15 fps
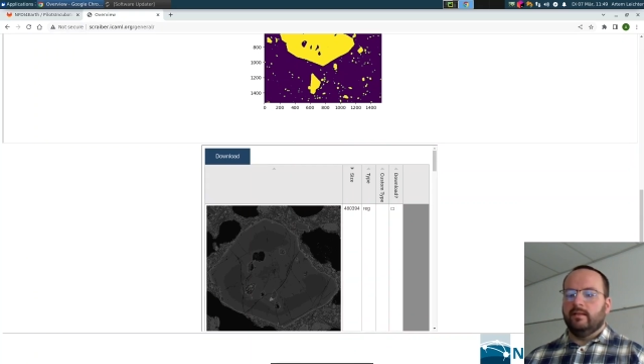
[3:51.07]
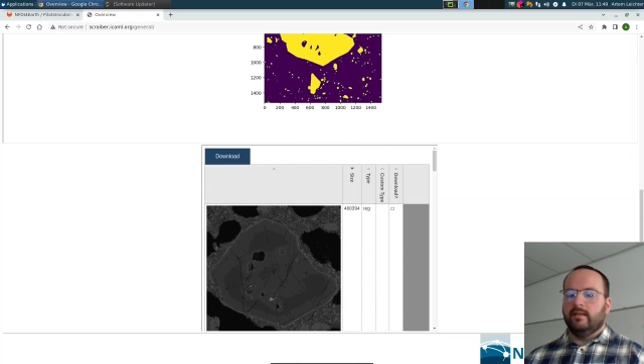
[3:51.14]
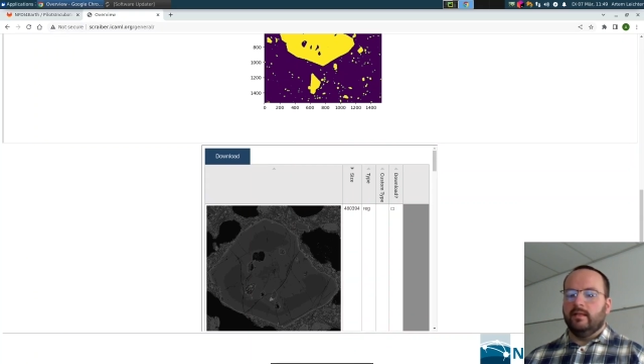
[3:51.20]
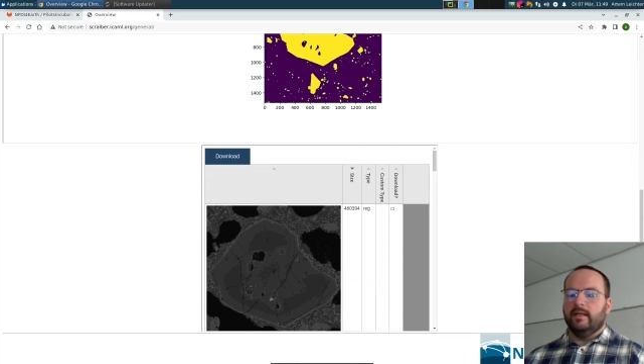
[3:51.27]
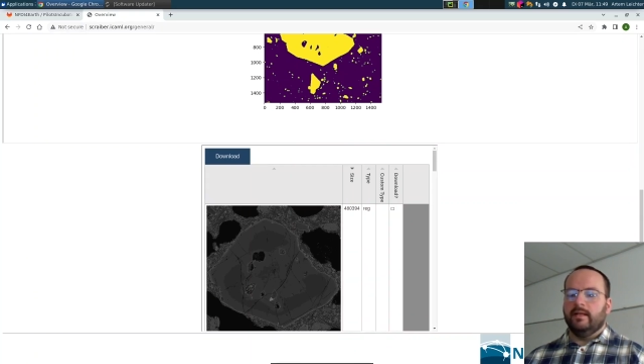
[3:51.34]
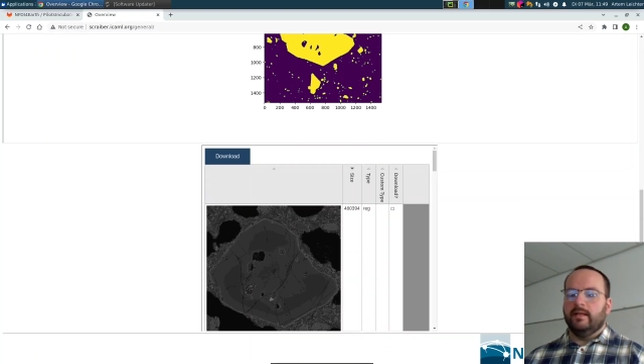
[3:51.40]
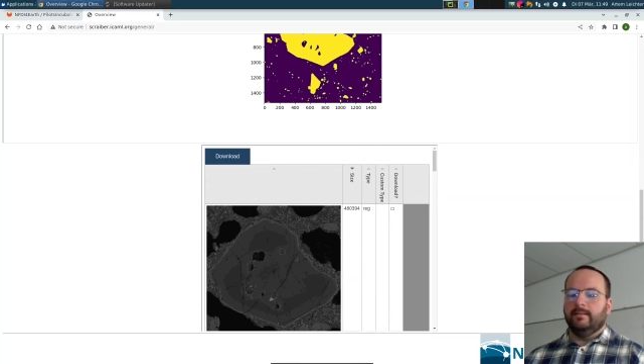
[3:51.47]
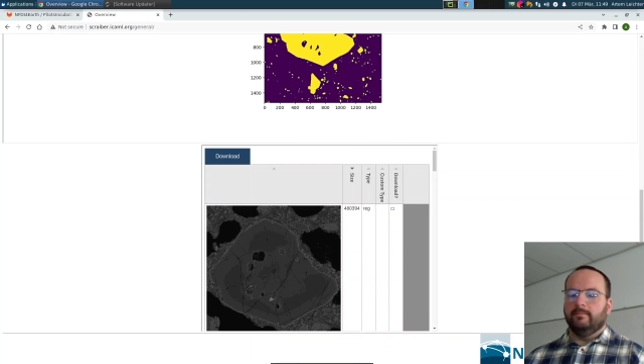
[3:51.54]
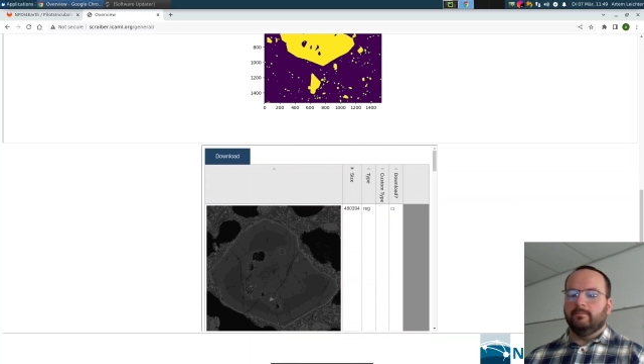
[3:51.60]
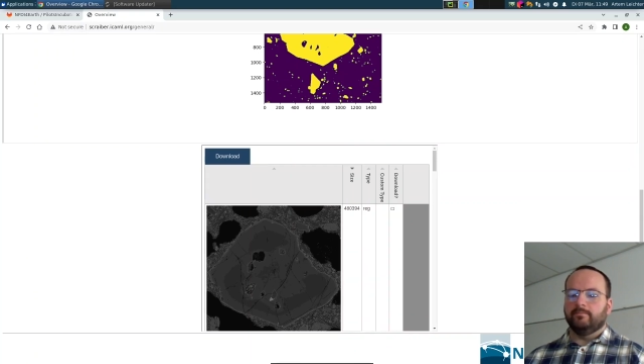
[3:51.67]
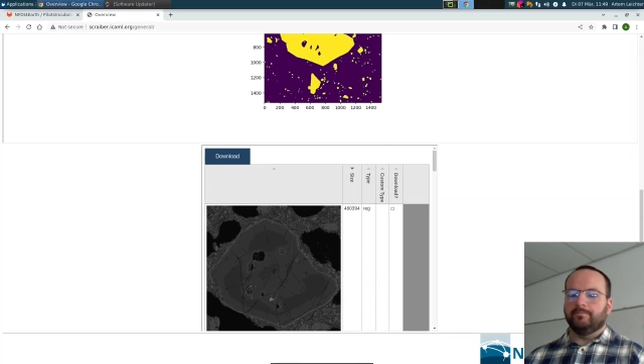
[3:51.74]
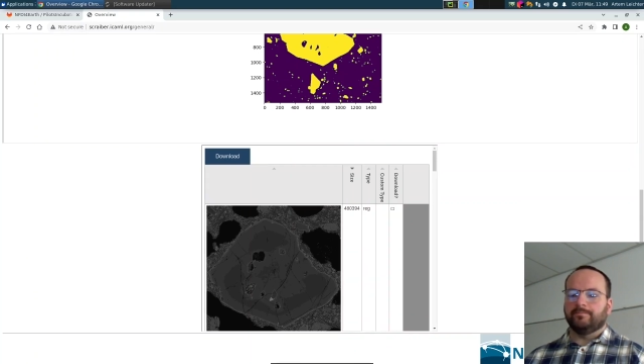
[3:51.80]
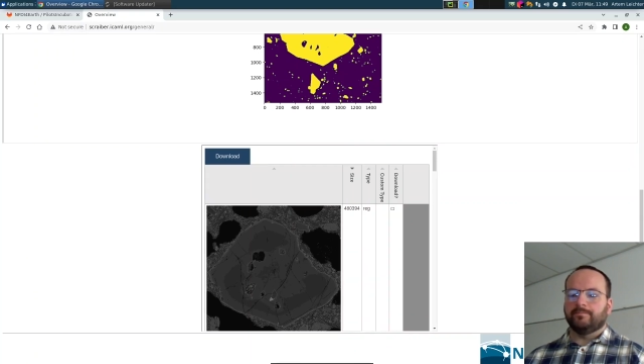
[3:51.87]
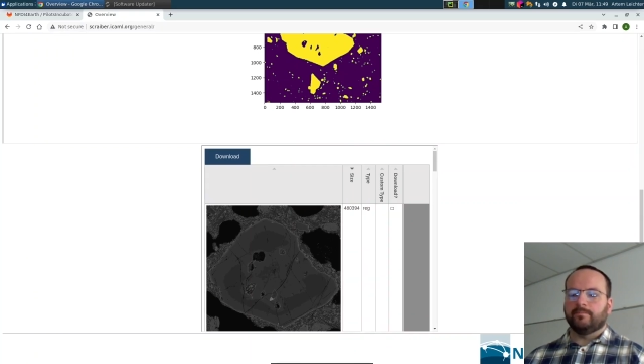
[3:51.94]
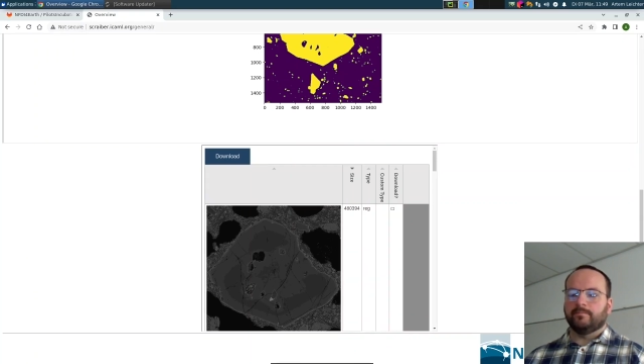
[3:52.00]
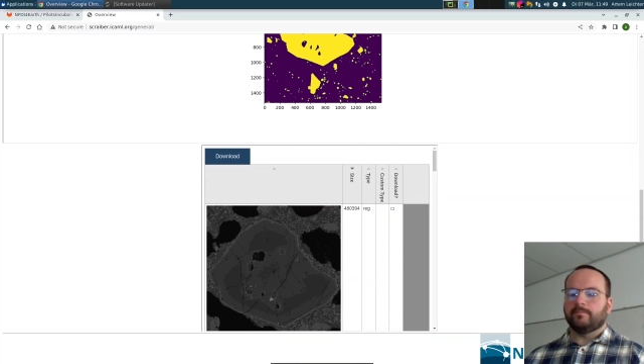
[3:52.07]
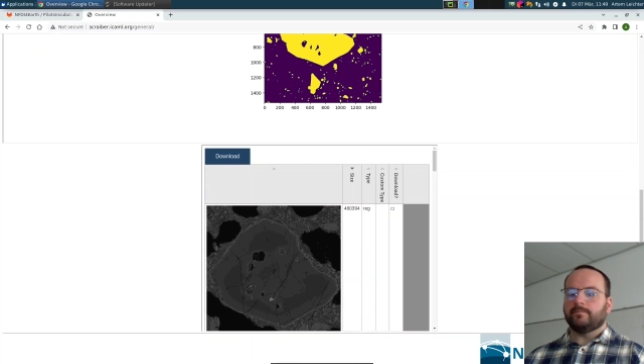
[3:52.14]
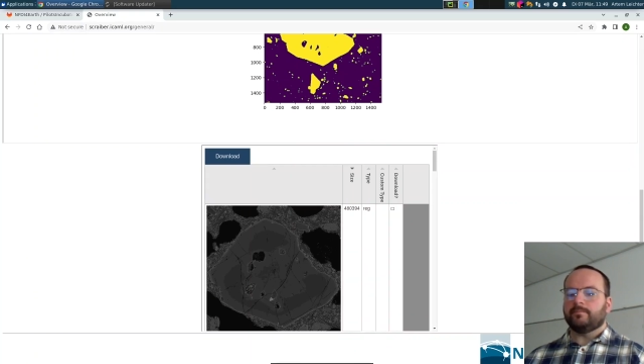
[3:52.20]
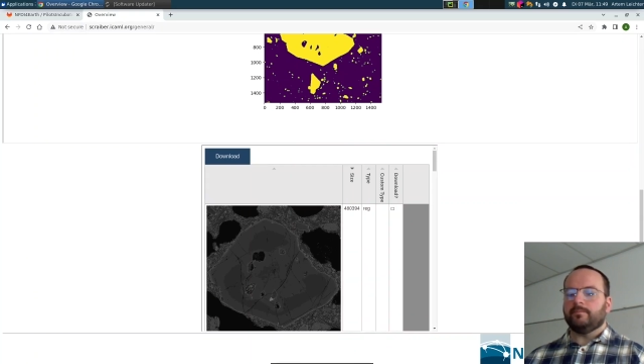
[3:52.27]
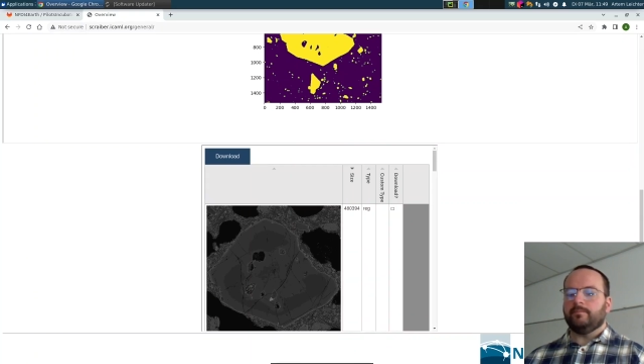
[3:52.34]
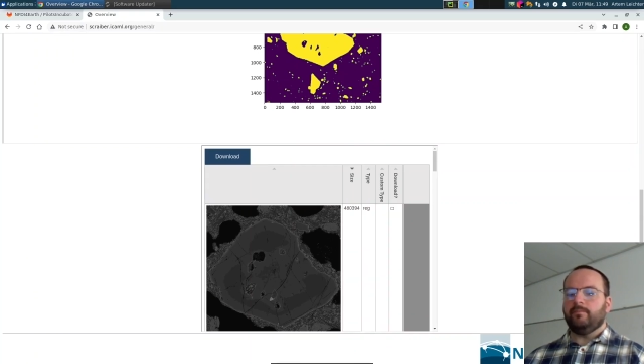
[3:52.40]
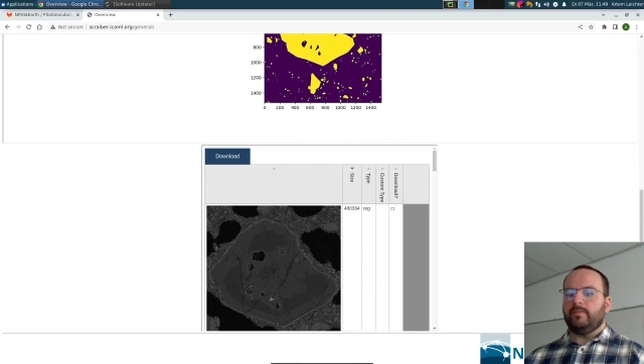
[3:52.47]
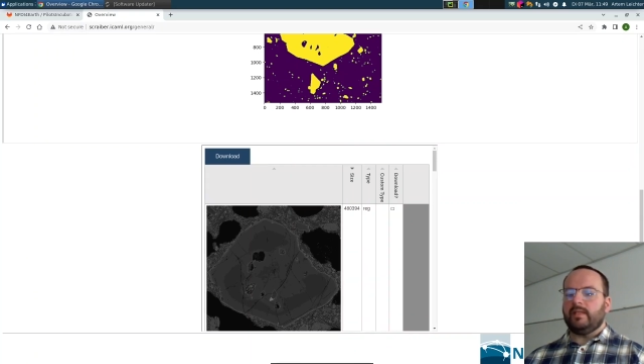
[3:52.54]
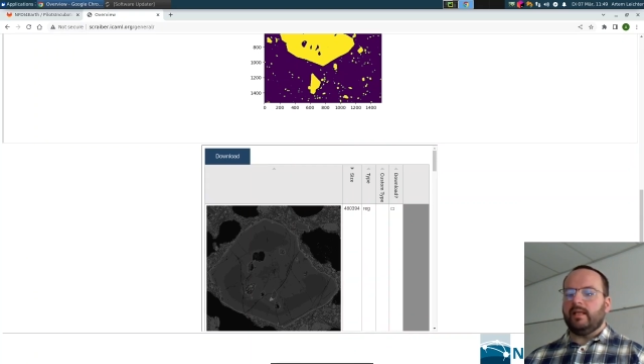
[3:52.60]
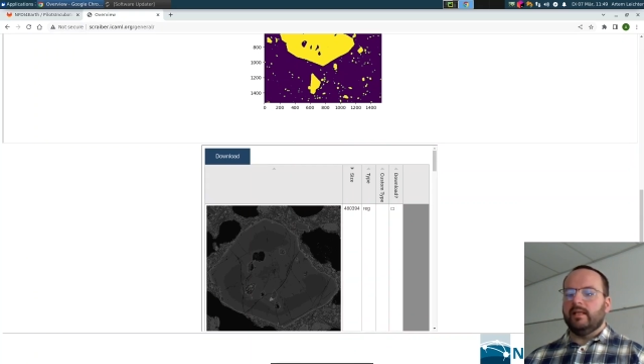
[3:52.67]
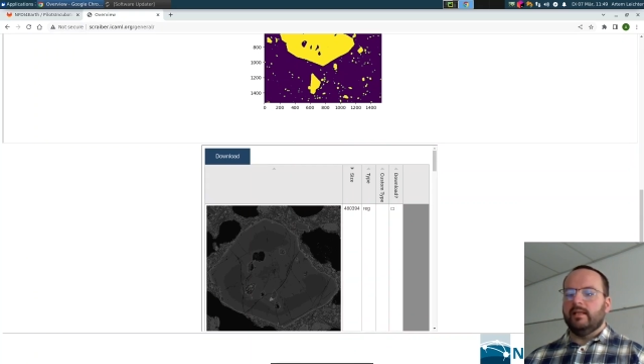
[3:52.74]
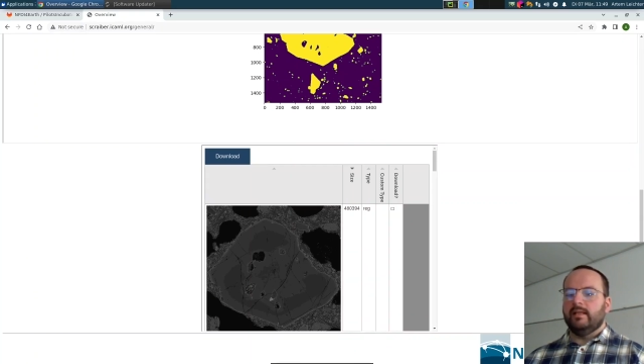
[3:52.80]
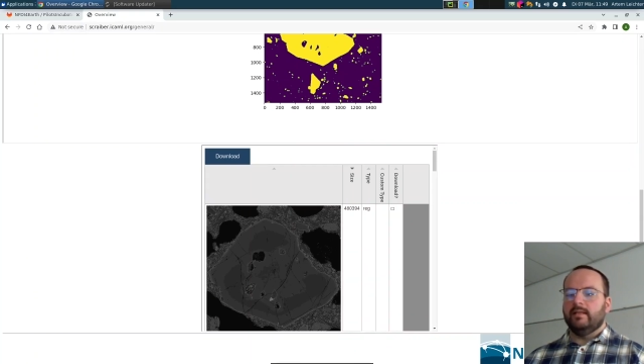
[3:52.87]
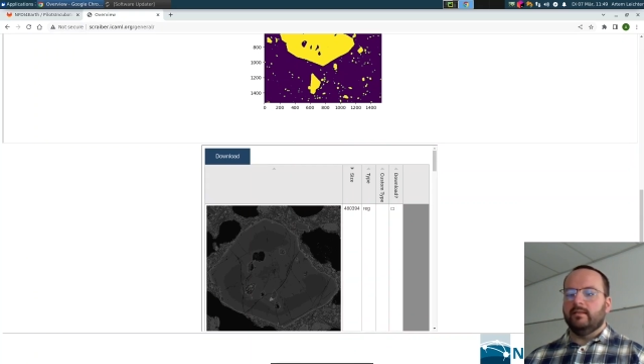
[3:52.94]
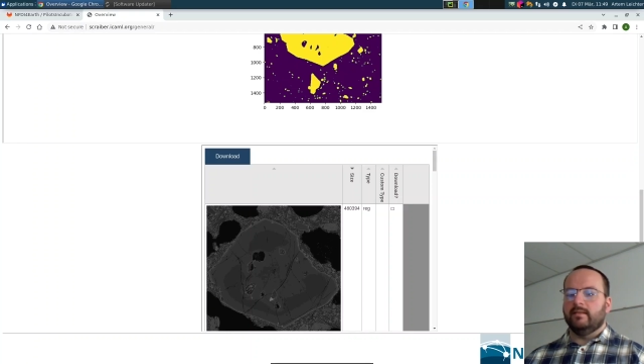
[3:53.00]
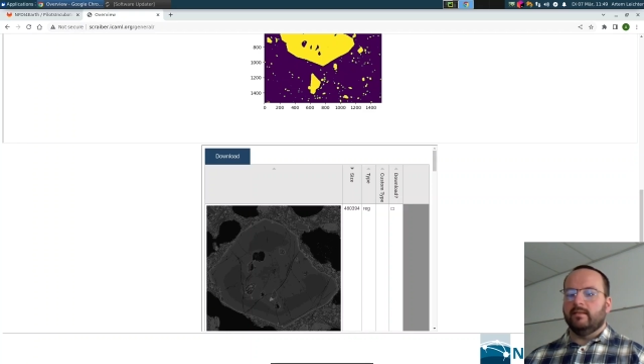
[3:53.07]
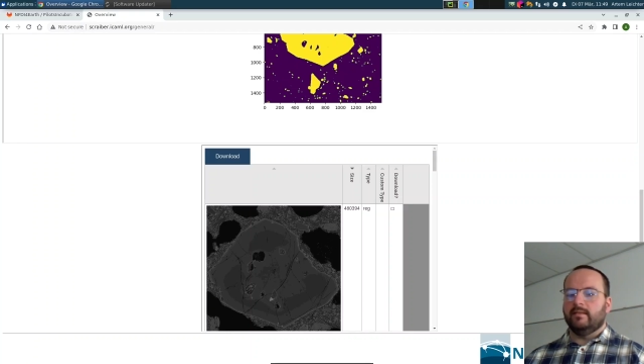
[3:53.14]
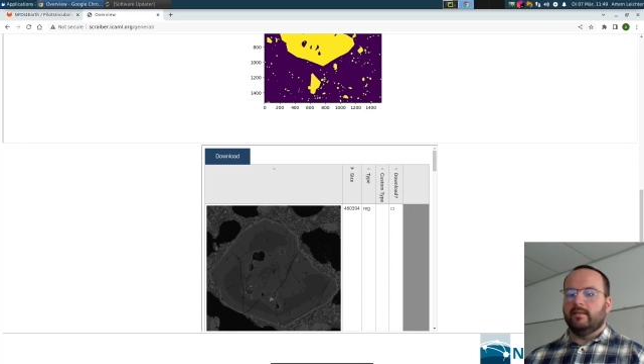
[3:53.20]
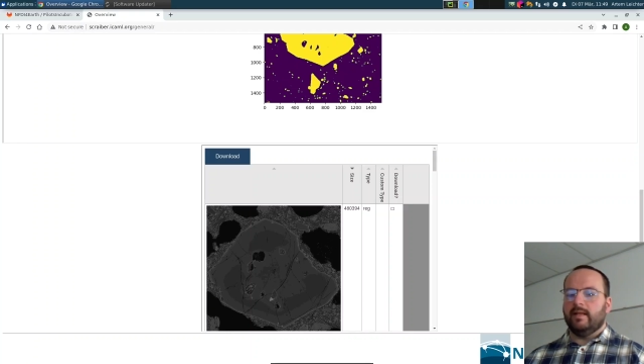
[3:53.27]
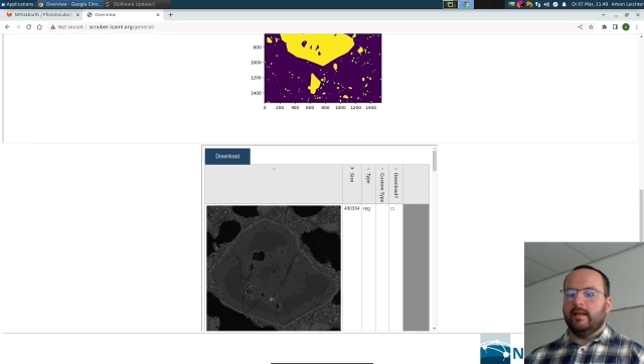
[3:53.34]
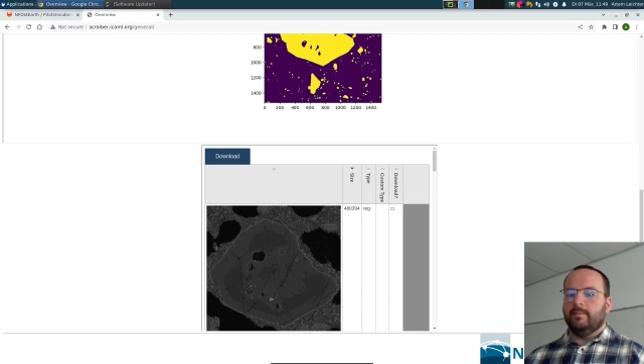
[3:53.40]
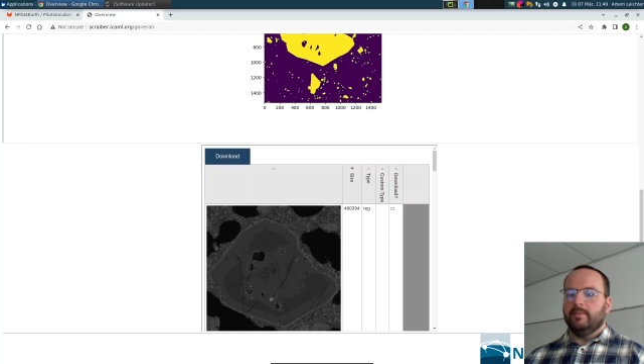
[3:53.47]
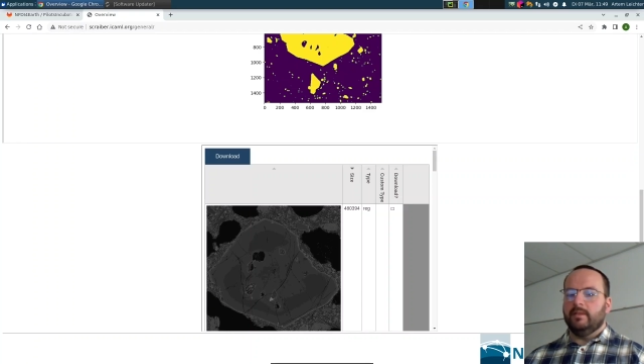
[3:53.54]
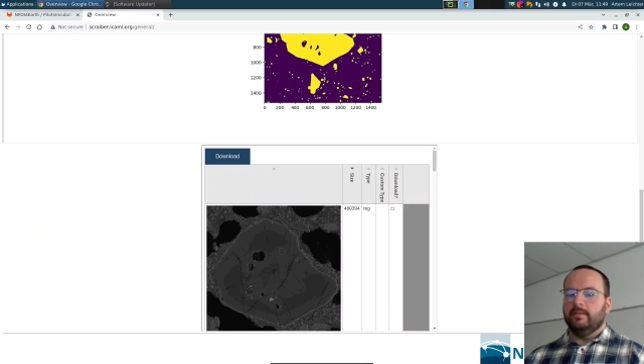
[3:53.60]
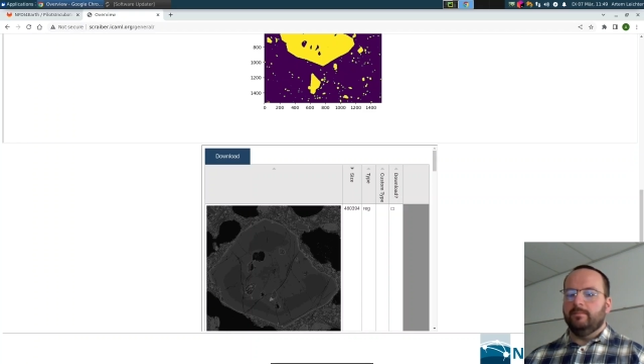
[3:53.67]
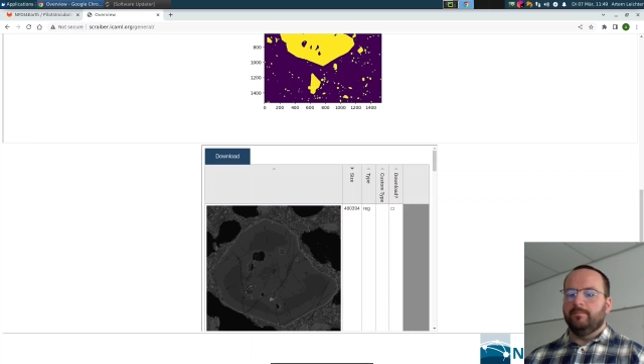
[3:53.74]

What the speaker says: here in this table.